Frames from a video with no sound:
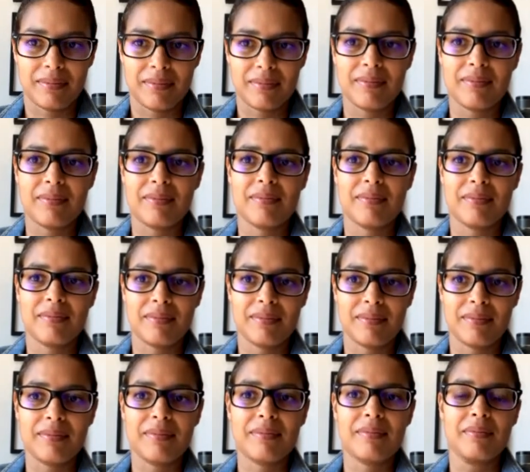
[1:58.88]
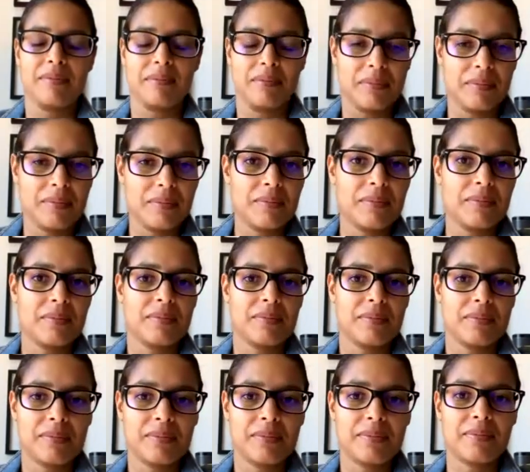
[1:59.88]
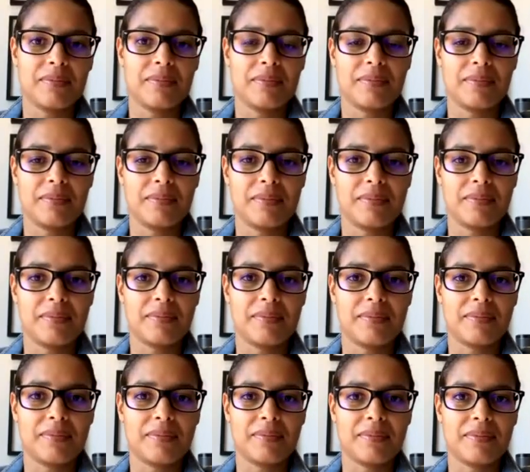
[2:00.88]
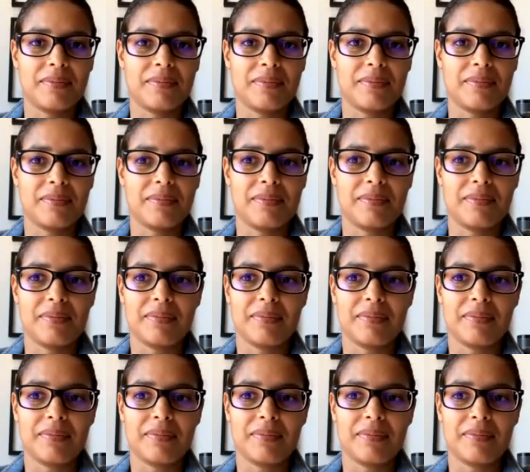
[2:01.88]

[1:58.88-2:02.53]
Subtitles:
No words are spoken by the person on screen.